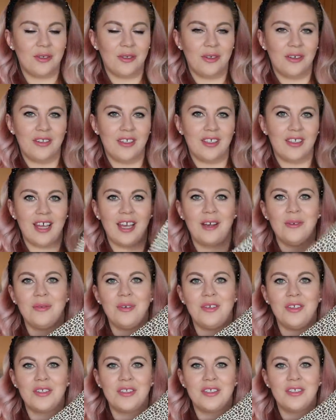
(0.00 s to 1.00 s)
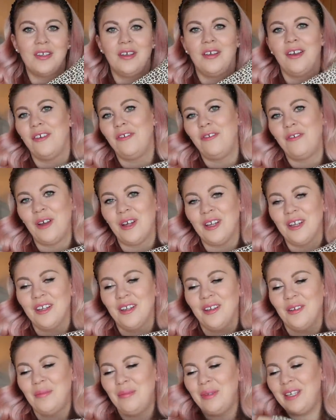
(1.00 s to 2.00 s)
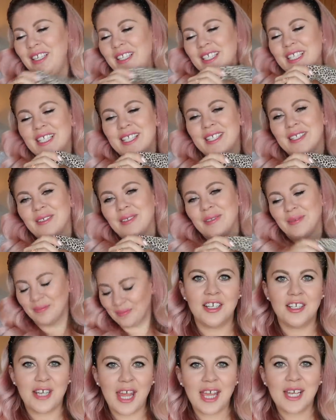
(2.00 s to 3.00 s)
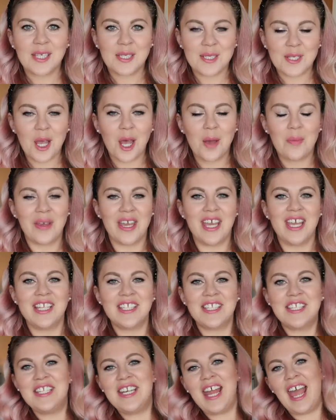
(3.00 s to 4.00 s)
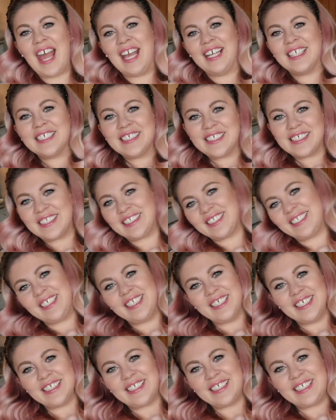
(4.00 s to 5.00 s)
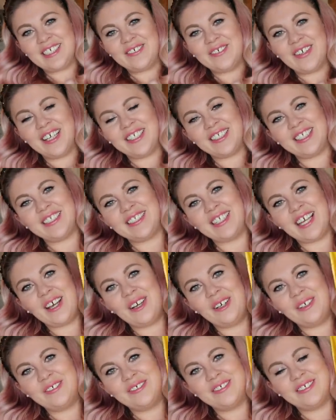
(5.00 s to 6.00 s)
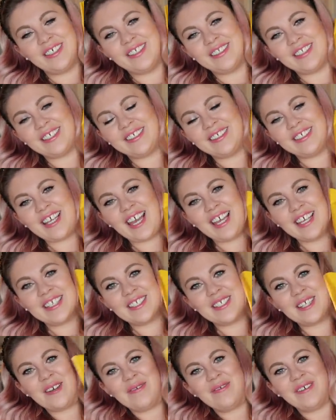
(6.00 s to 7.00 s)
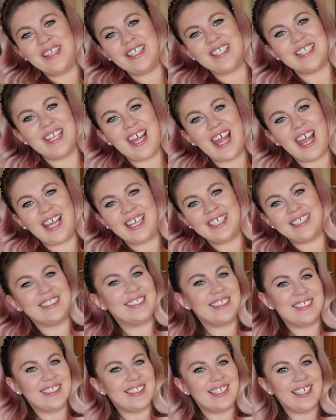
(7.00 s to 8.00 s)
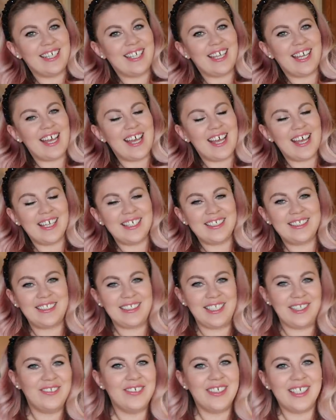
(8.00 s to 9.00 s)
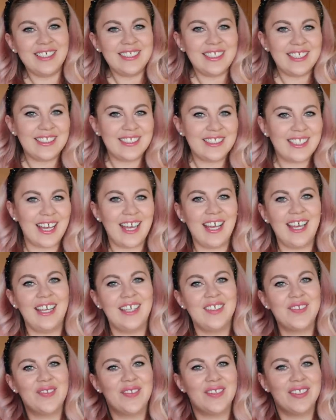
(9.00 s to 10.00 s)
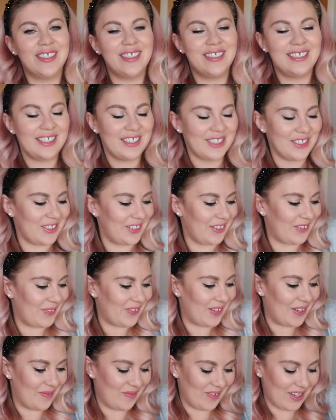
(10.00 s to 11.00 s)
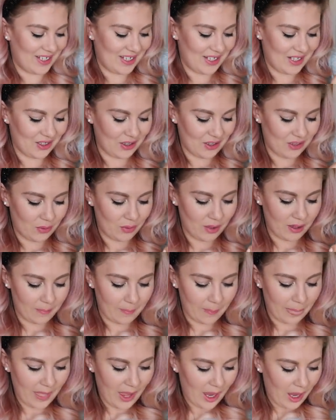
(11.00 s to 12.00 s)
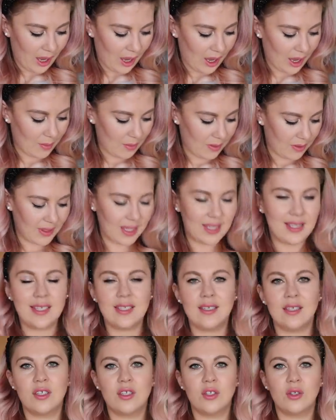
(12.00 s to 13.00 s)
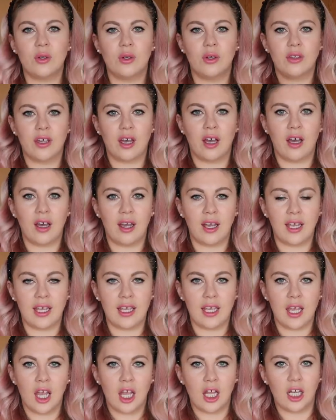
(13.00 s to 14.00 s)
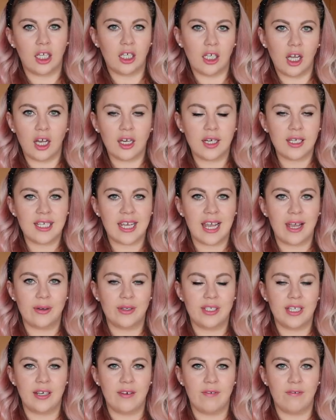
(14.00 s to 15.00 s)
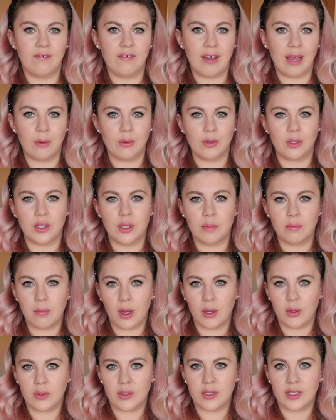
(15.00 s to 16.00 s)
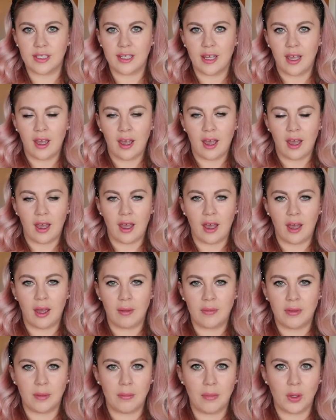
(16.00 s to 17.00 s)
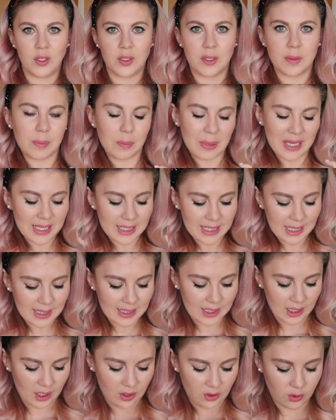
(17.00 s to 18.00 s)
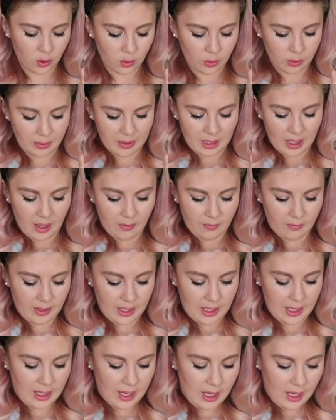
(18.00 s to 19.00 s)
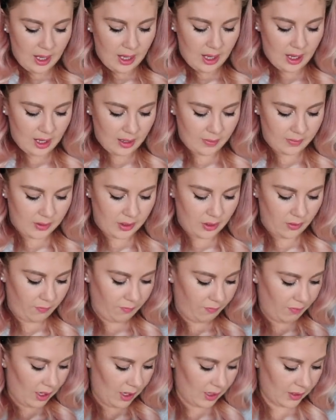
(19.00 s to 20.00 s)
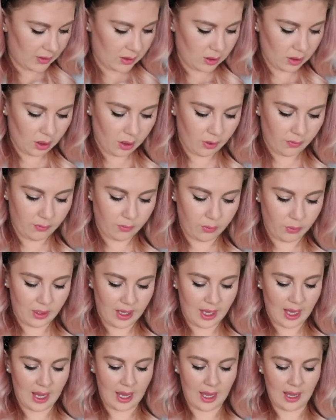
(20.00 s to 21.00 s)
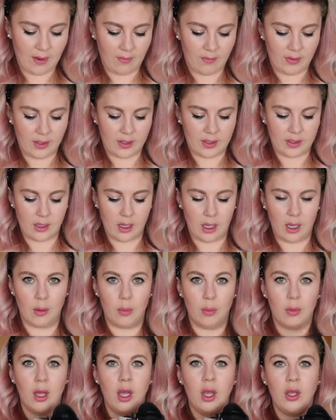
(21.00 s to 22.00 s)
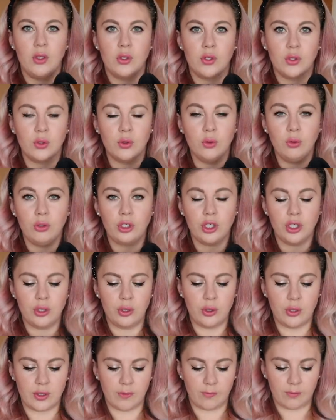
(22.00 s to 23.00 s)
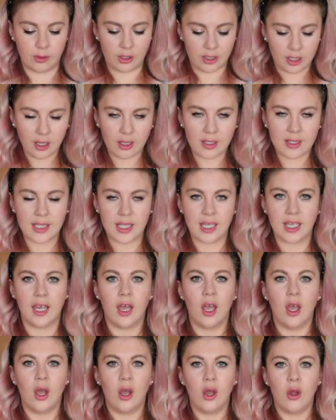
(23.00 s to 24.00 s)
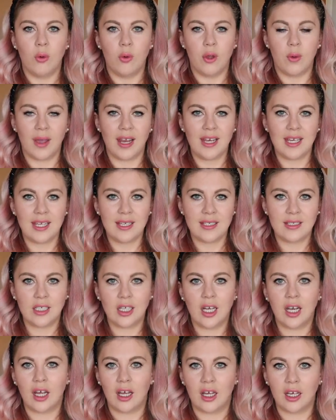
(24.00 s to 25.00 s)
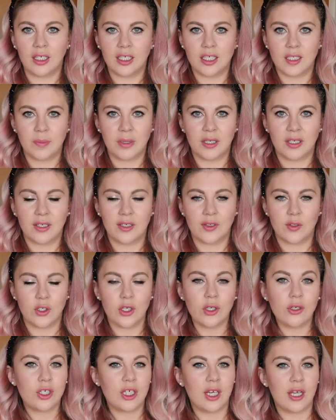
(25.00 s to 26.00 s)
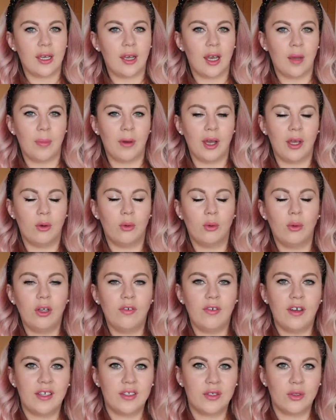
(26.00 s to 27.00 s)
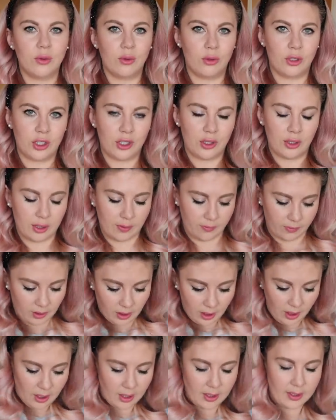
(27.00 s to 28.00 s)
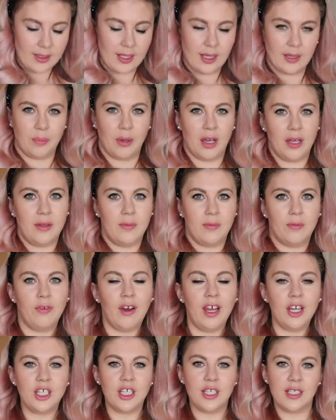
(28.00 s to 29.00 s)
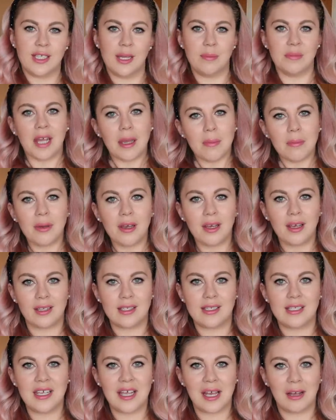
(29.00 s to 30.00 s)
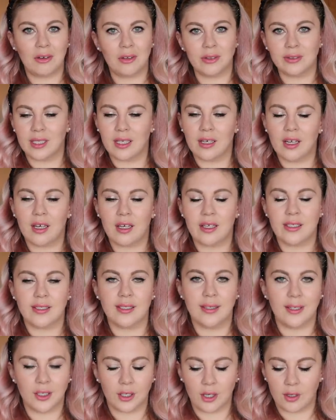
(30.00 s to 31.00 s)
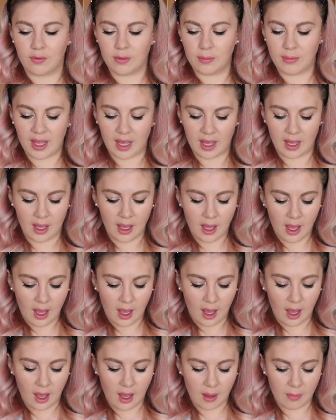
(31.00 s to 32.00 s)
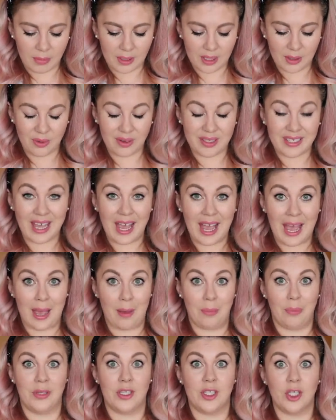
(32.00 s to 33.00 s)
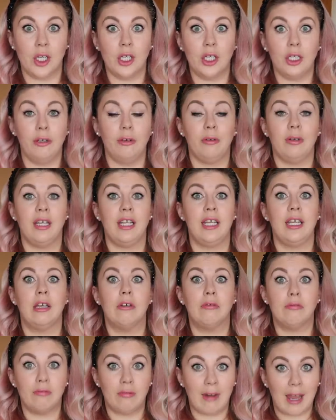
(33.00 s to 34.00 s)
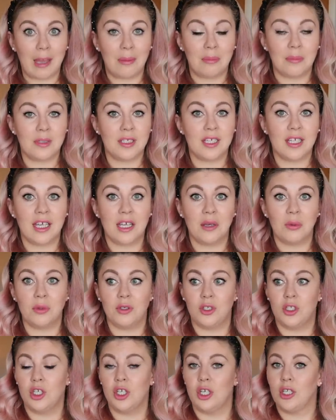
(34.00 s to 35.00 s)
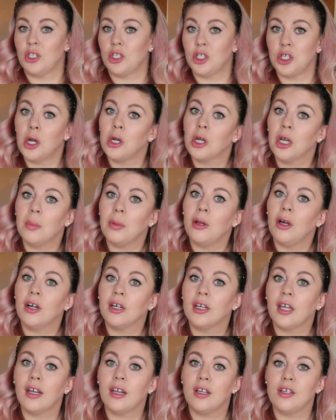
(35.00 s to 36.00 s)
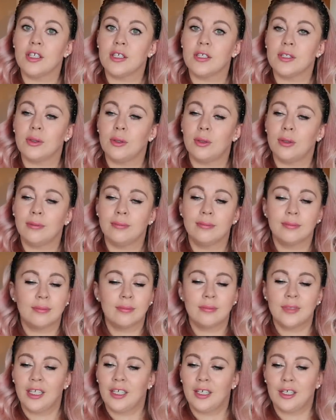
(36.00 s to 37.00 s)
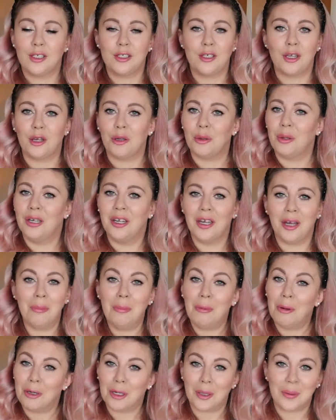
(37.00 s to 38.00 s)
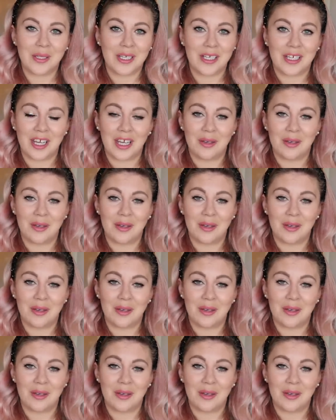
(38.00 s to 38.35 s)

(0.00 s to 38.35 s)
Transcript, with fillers: thought that that was a fun piece. Next up, it's Next. See what I did there? Oh, the next up, it's Next. Ah, see what I did there? I did a good one, I did a good one. Um, this is the store that I lucked out in and found the most uh, the most pieces that I thought would be lovely. Um, so first off, we have some school shoes for Darcy. We went into Clark's because usually I buy all of her school shoes for Clark's. I buy them fresh in September and see how long they last and then go from there. Um, but it was absolutely rammed. It was just chock-a-block, and I just thought, no, I'm not going in